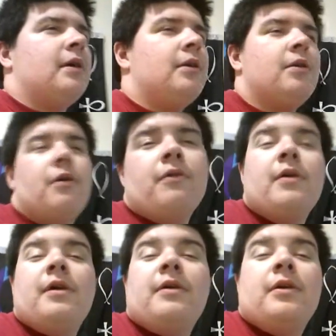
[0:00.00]

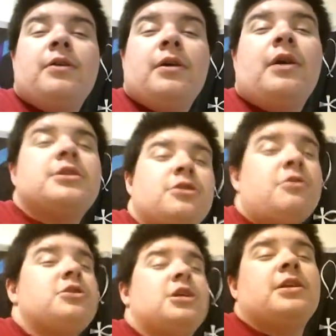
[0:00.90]
A
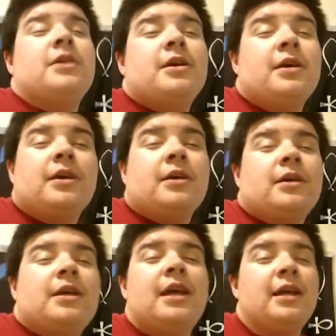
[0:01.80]
surgeon
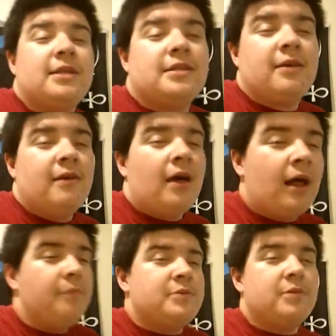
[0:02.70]
can't
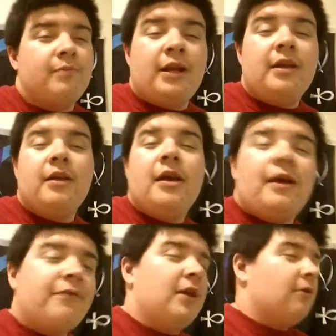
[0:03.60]
help somebody
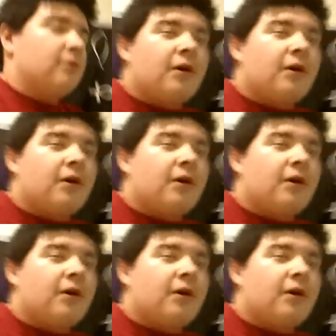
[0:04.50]
if they don't